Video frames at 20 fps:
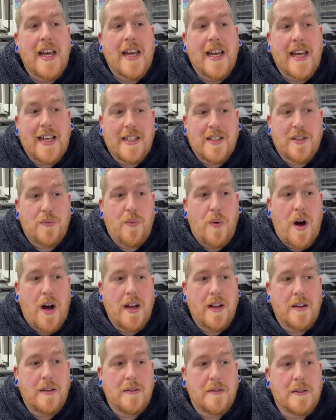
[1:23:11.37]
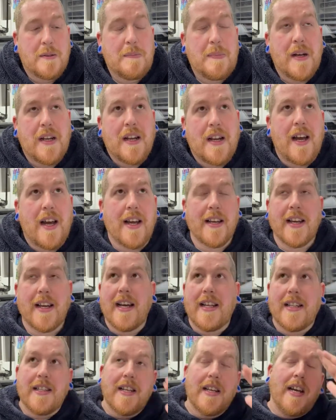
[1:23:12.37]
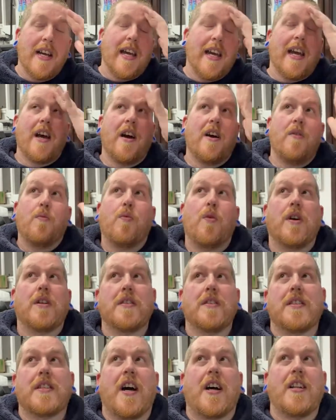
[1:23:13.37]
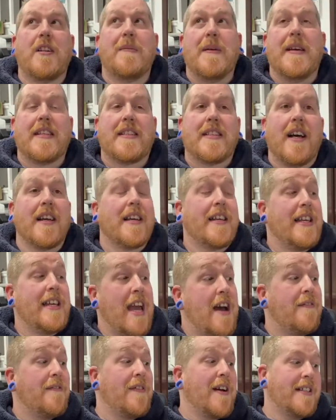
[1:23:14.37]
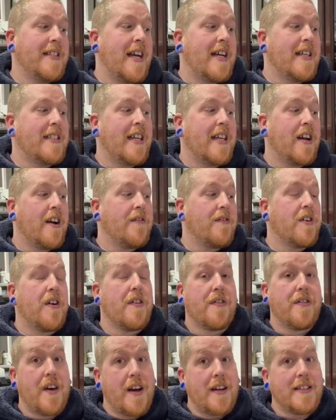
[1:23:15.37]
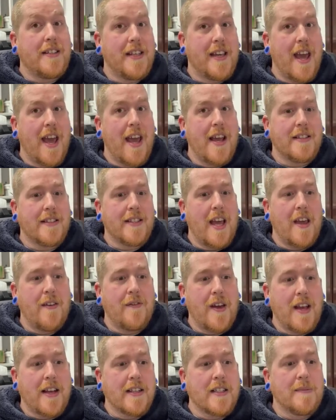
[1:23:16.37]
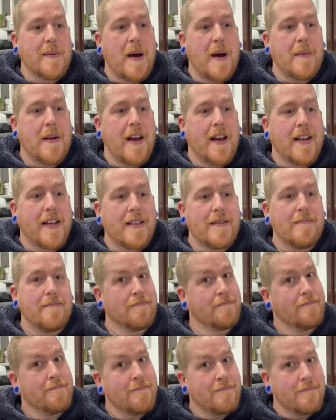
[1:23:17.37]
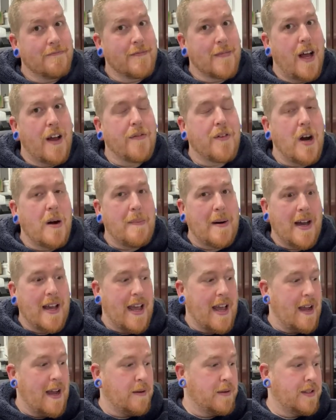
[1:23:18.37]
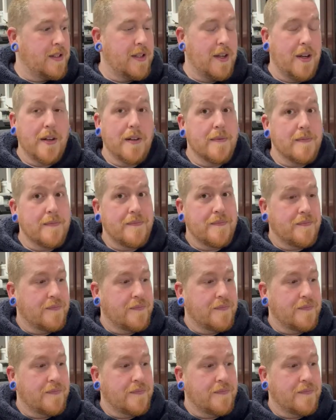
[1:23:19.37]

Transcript: it's wild. But like, at, at one side of me is like, yeah, fantastic. I've got 30k in savings, but I'm like, I've got to buy a house soon.